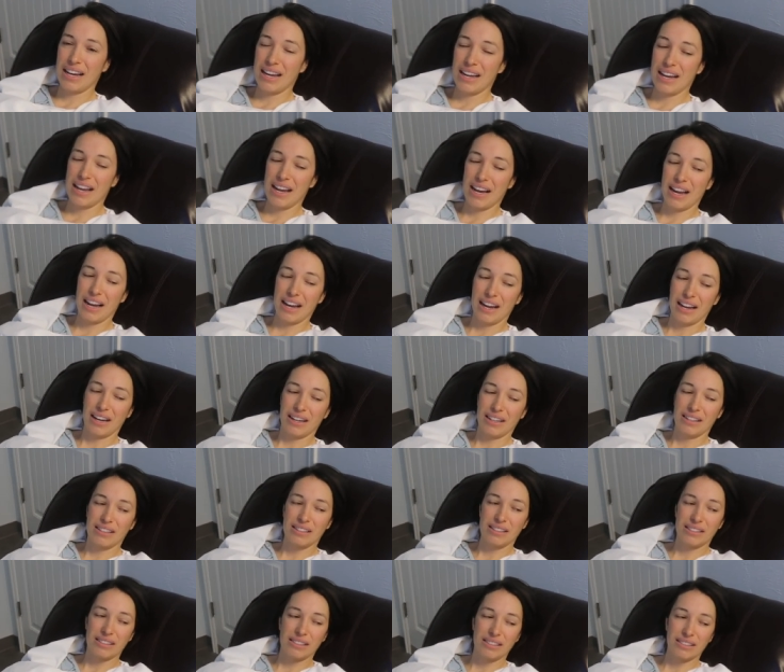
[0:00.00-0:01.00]
Yes.
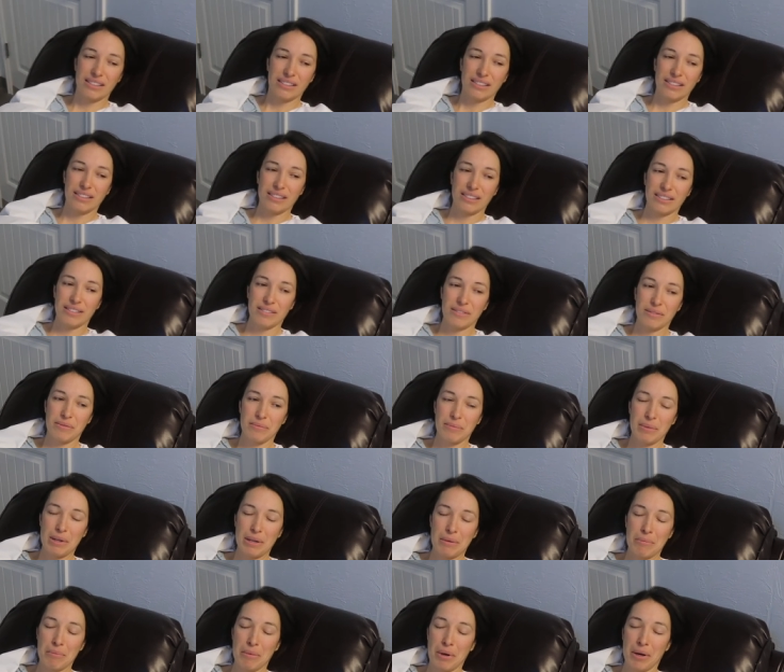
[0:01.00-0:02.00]
And
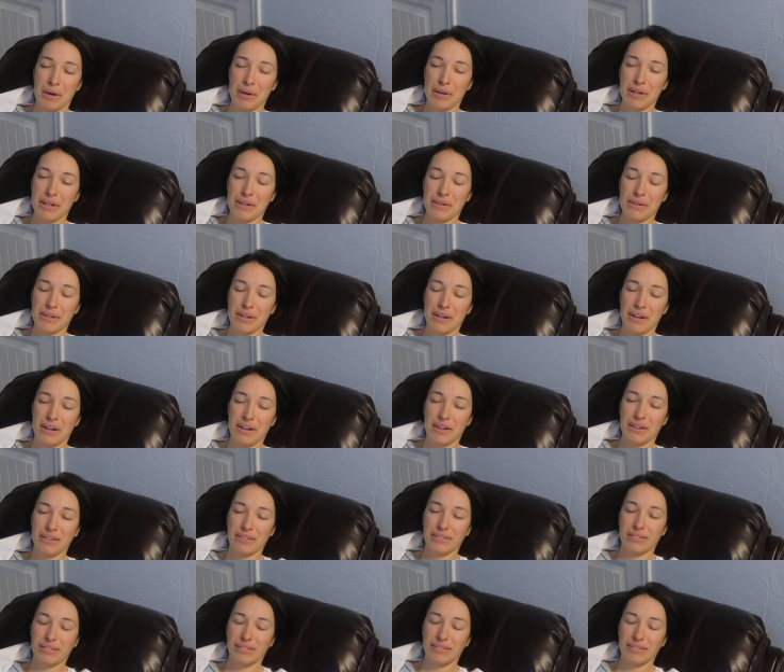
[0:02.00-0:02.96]
play Mario Kart.